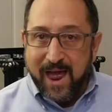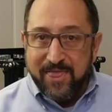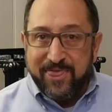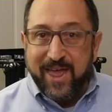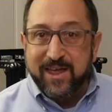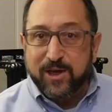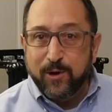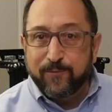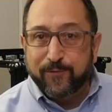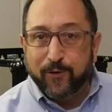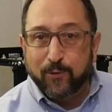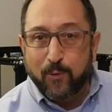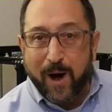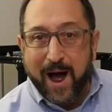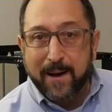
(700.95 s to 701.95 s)
Thank you
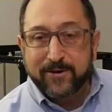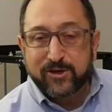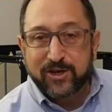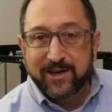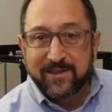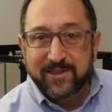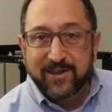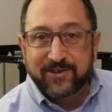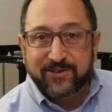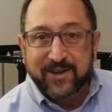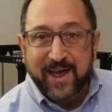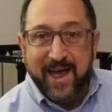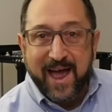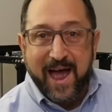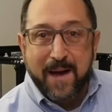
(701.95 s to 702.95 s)
for watching this
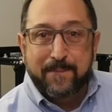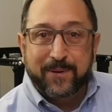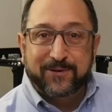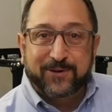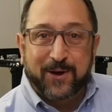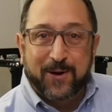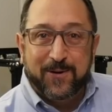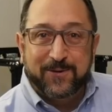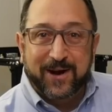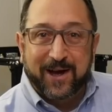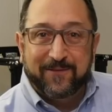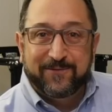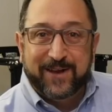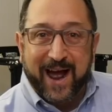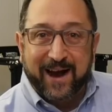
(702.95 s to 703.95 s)
episode
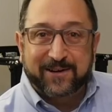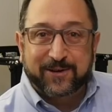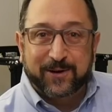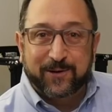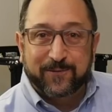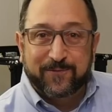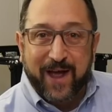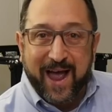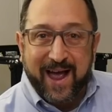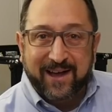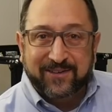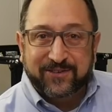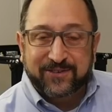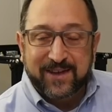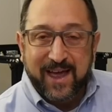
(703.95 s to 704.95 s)
of Dr.
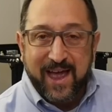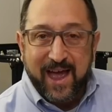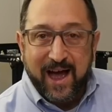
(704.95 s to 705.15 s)
Vax.